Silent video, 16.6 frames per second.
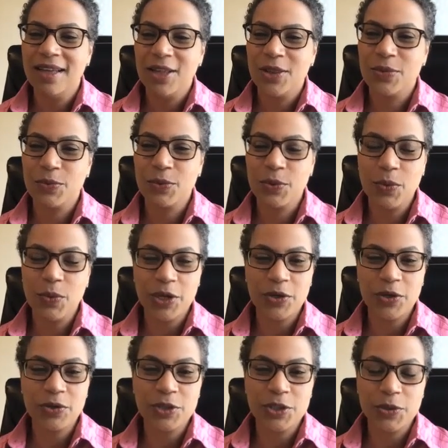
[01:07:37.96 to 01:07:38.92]
through what
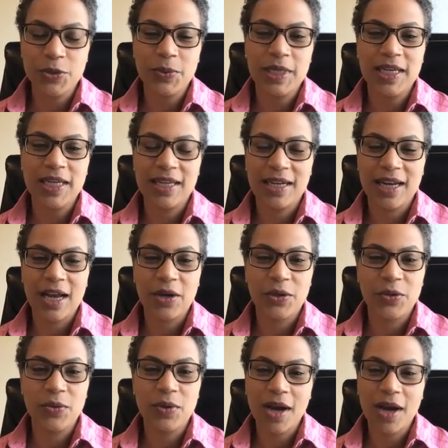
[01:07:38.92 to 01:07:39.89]
you're doing and how
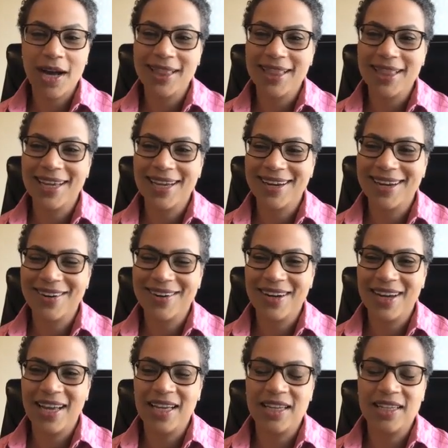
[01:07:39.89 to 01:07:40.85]
you got
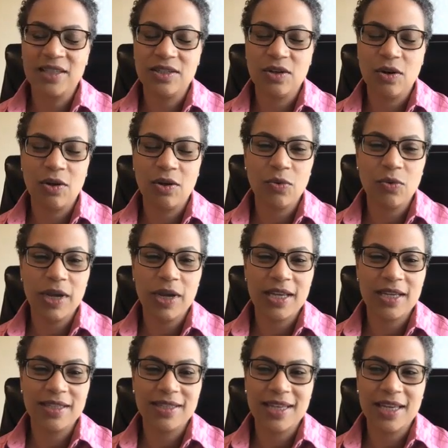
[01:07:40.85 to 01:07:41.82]
there and all the
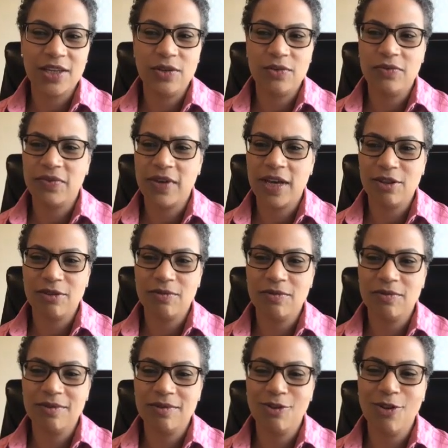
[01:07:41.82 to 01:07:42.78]
ways that you found